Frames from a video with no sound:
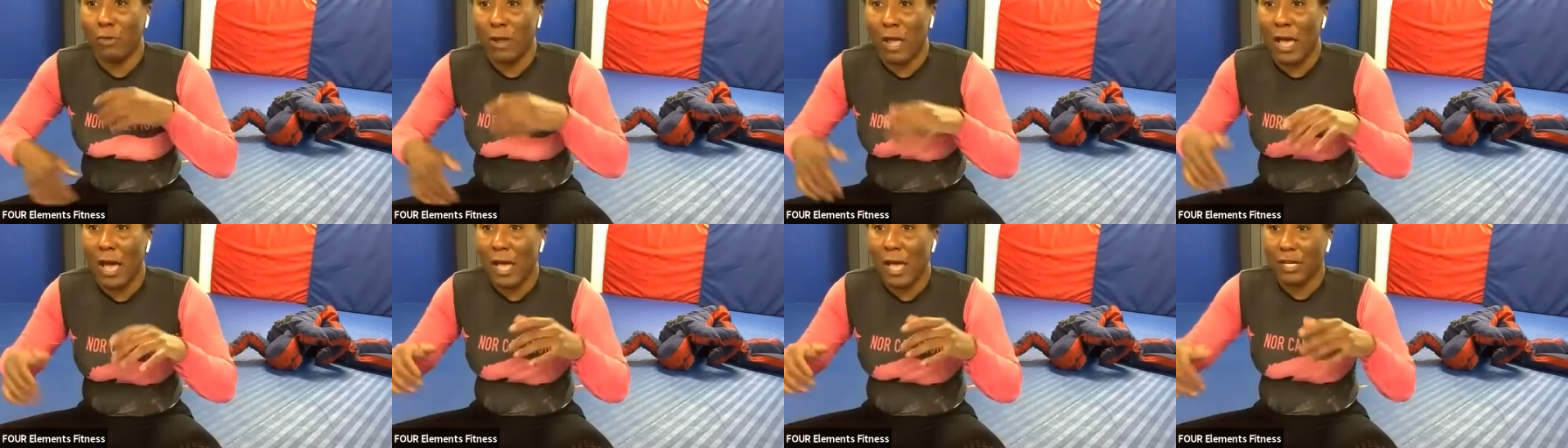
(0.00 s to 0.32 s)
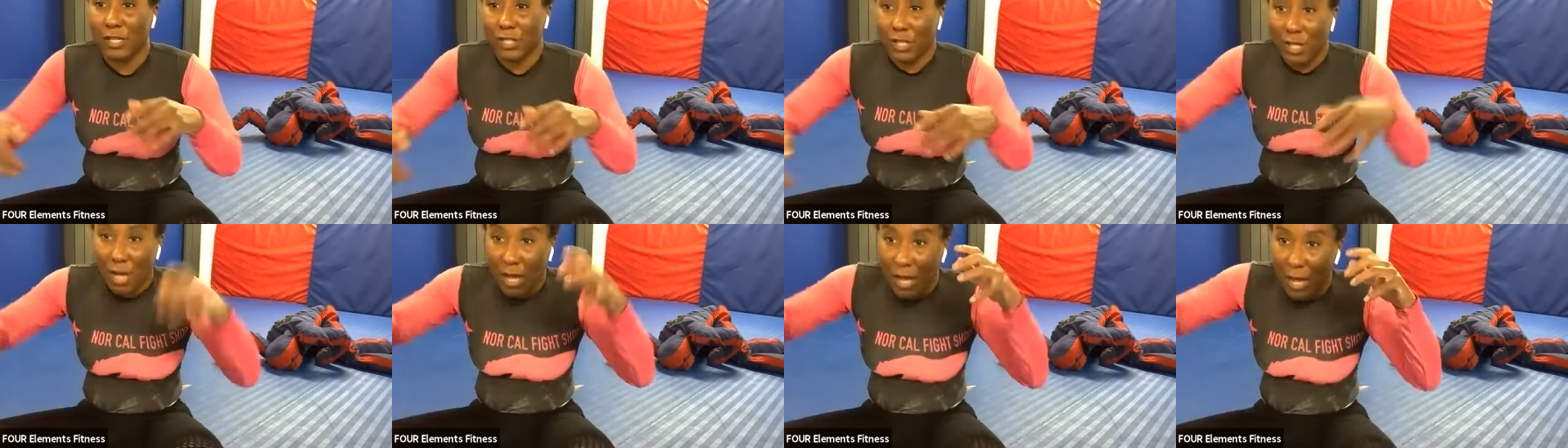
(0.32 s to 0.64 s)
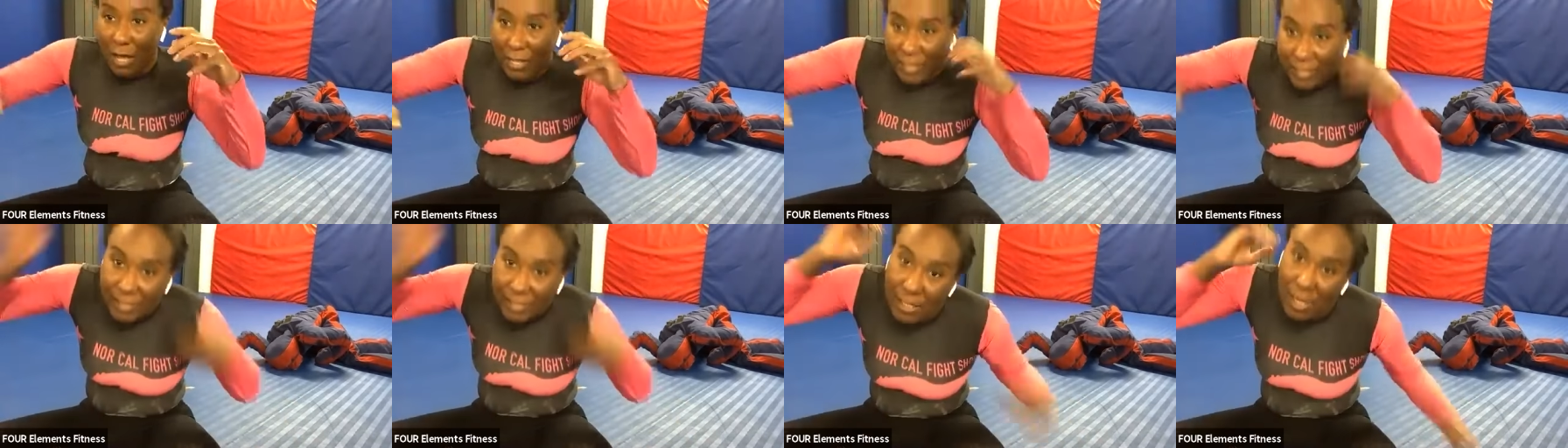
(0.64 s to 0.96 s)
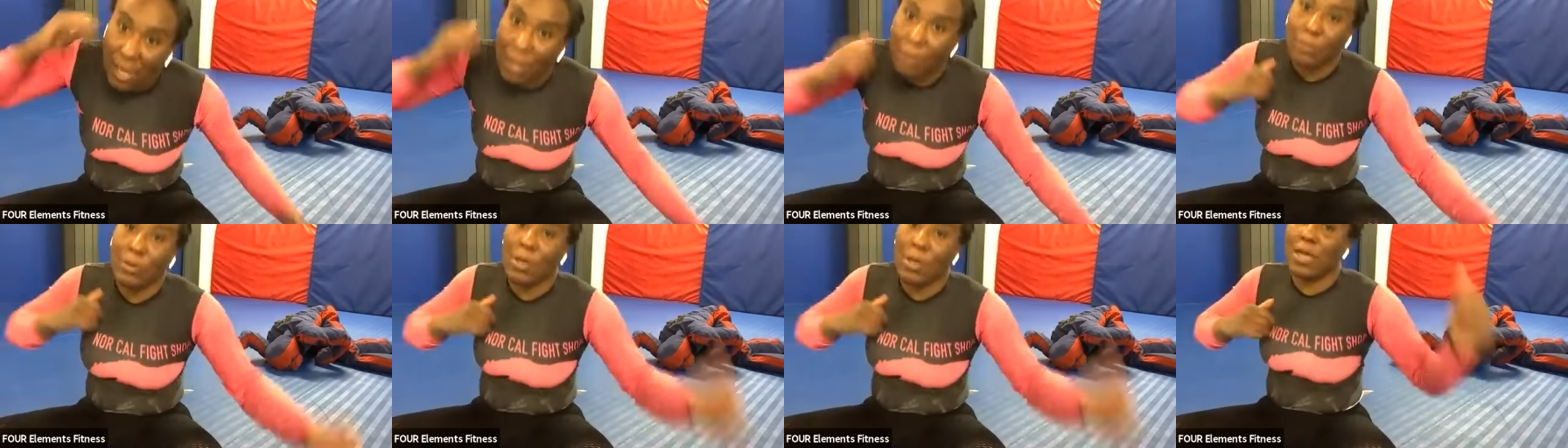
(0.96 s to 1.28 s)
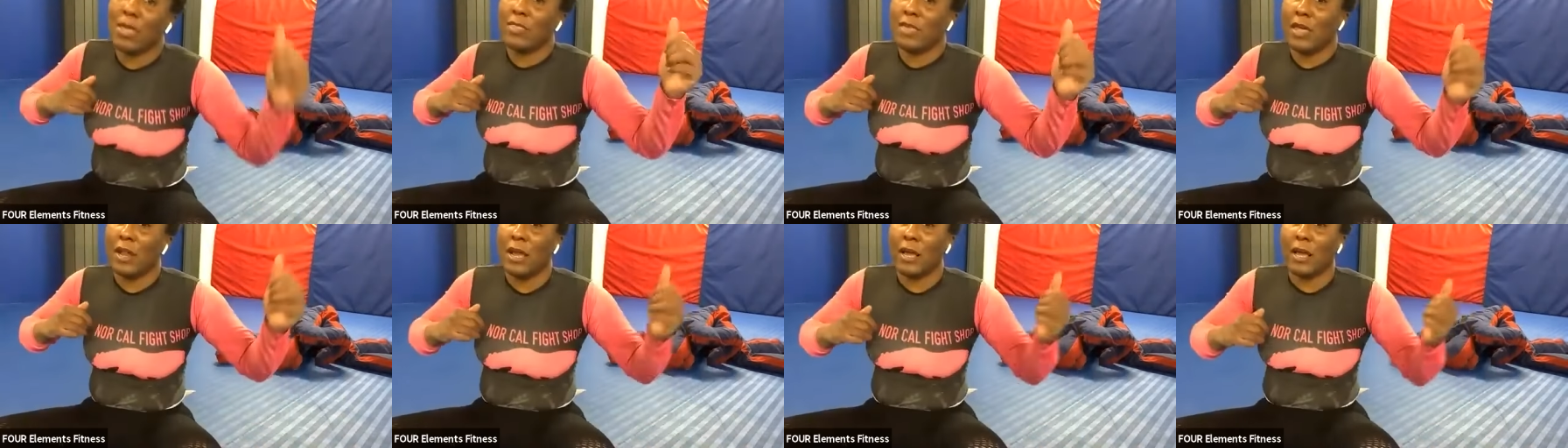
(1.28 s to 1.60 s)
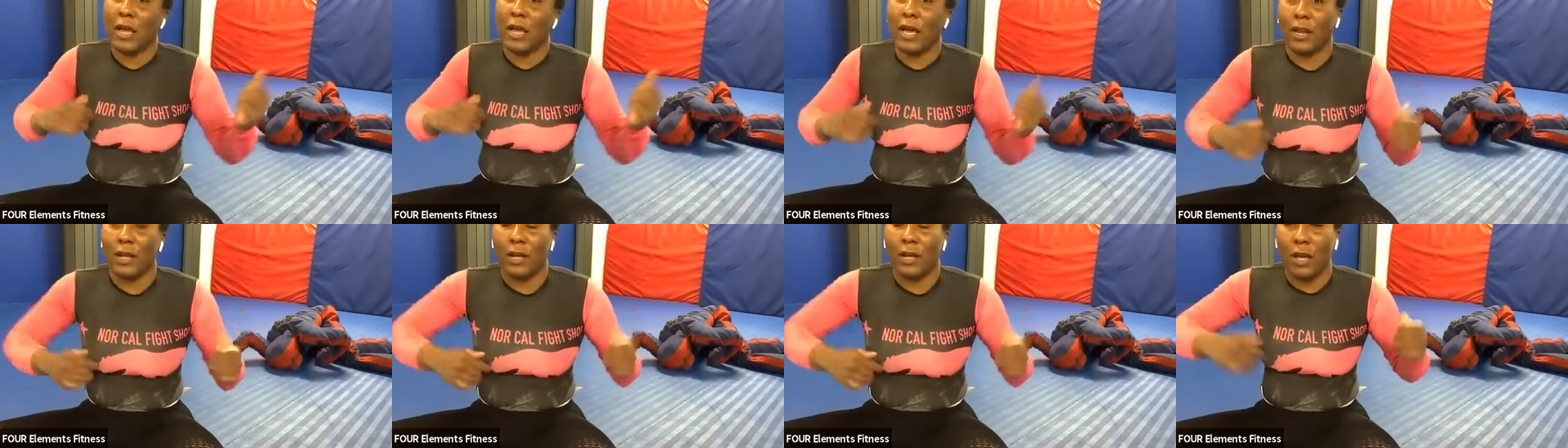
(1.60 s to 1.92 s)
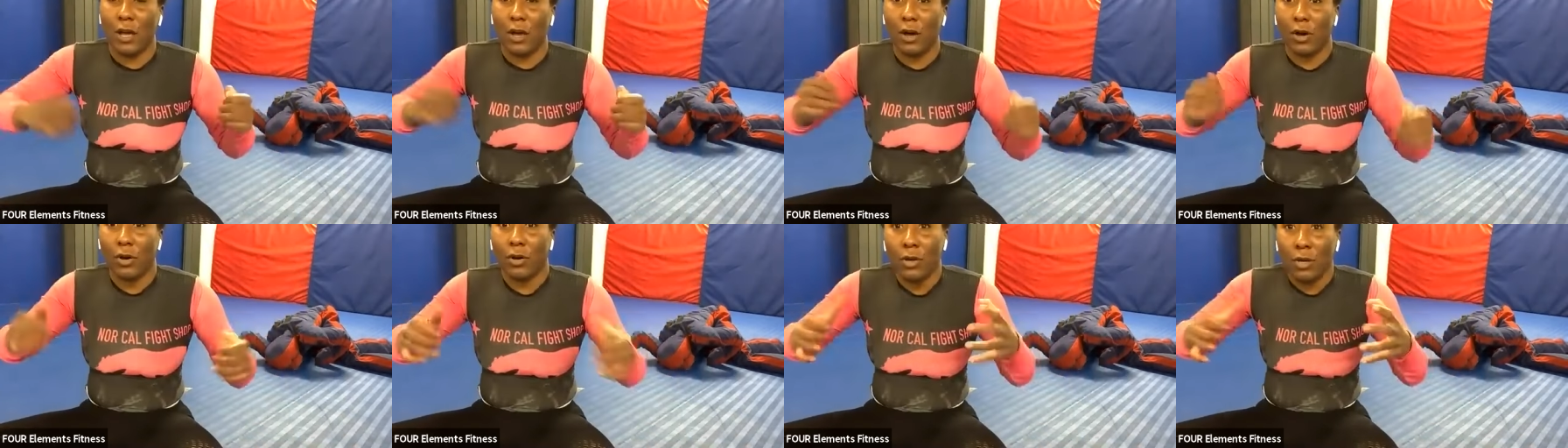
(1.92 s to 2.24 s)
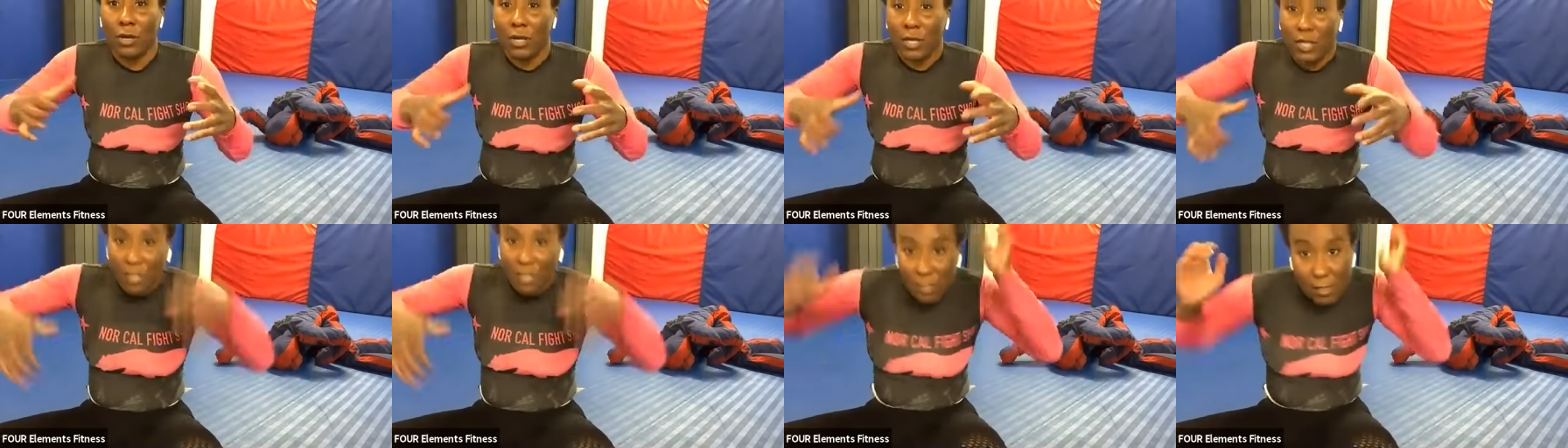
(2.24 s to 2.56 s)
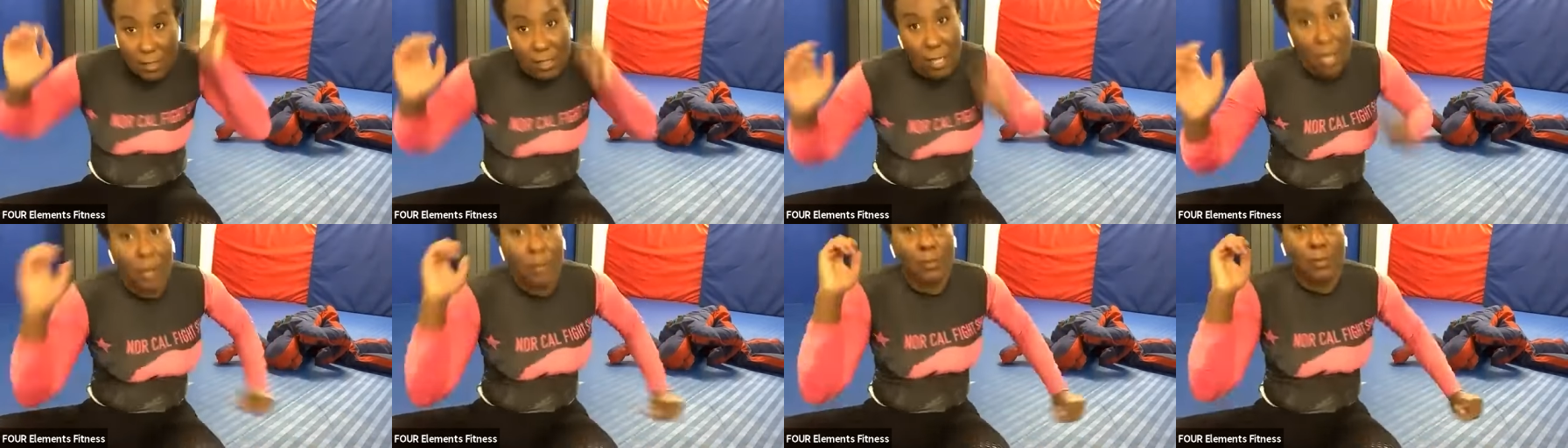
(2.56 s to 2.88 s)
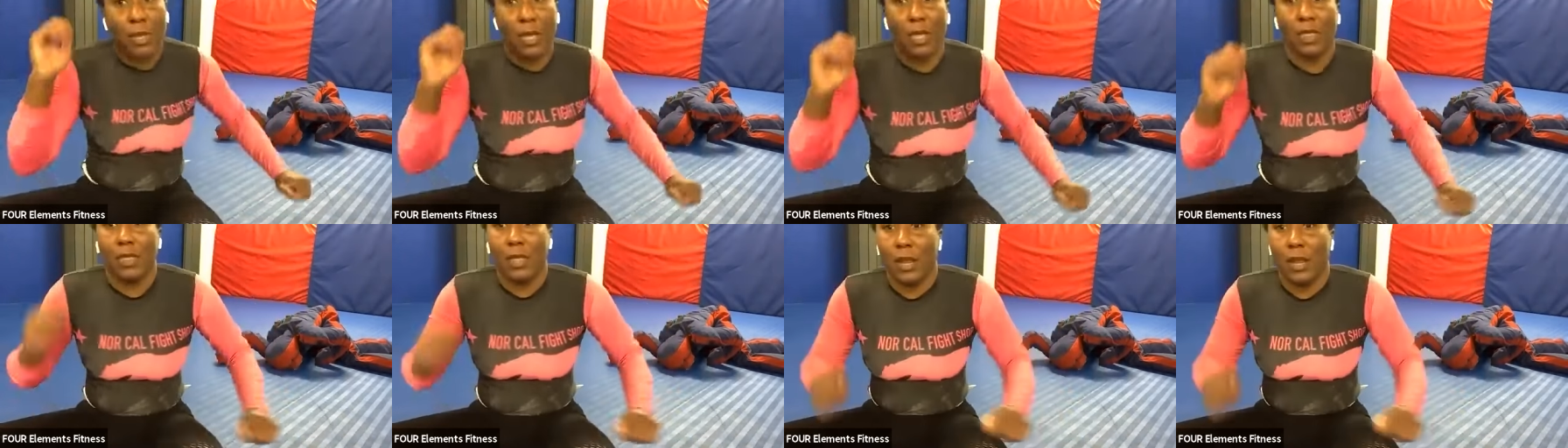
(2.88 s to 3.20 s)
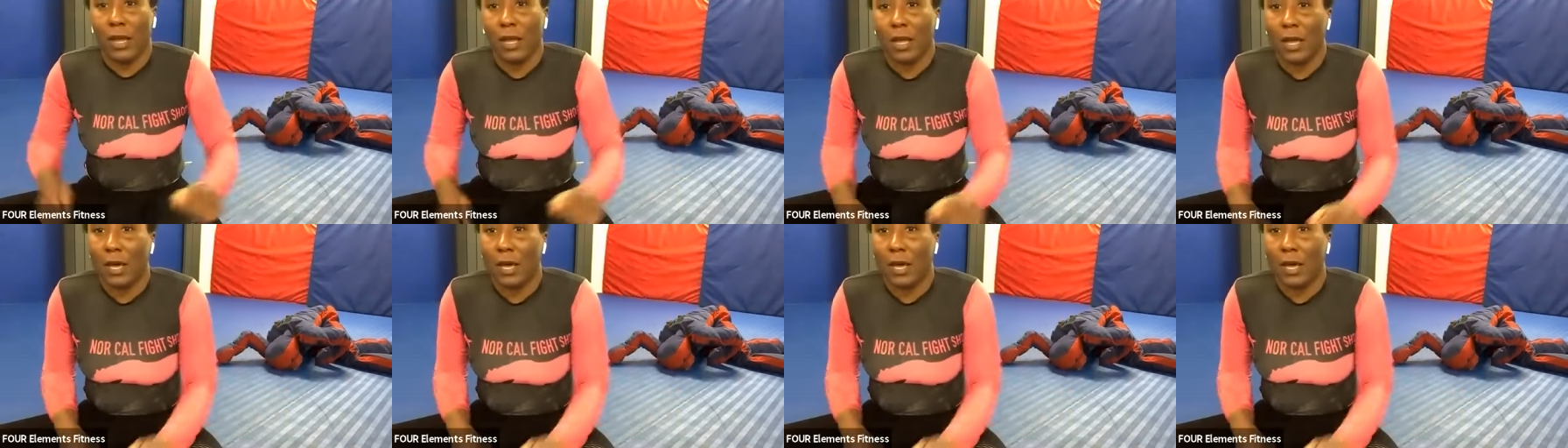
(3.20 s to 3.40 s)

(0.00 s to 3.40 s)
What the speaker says: reaction. He's on me and then I gotta go. He's on me and then I